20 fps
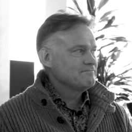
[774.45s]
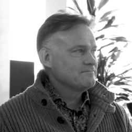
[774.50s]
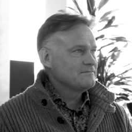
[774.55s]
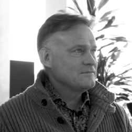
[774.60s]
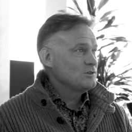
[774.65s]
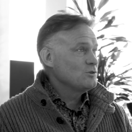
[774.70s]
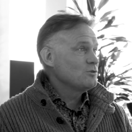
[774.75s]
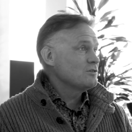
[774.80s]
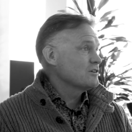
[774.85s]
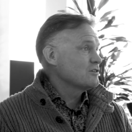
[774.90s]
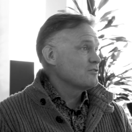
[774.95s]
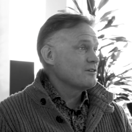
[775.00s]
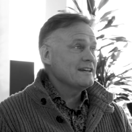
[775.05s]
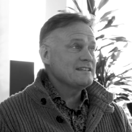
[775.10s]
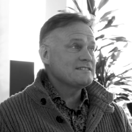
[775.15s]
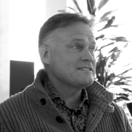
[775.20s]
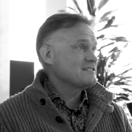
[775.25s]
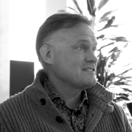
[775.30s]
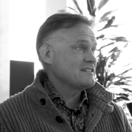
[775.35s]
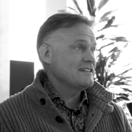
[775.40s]
you're a
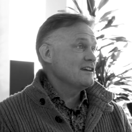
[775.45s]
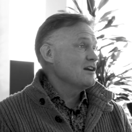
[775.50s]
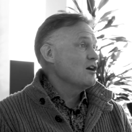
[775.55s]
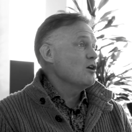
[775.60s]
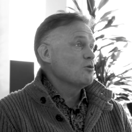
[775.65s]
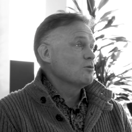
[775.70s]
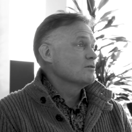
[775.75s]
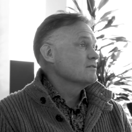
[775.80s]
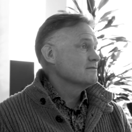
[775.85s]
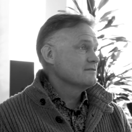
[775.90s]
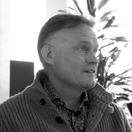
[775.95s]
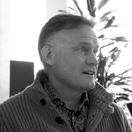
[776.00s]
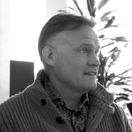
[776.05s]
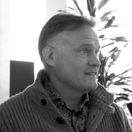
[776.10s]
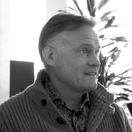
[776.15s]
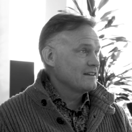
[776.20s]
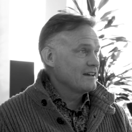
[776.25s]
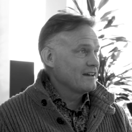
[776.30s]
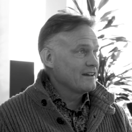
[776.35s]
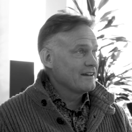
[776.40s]
great ceo mm.
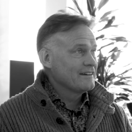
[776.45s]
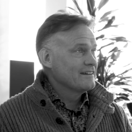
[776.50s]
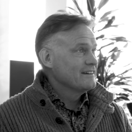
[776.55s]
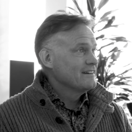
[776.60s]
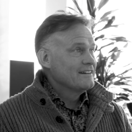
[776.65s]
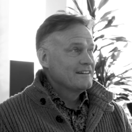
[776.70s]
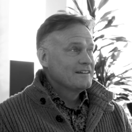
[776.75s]
and uh,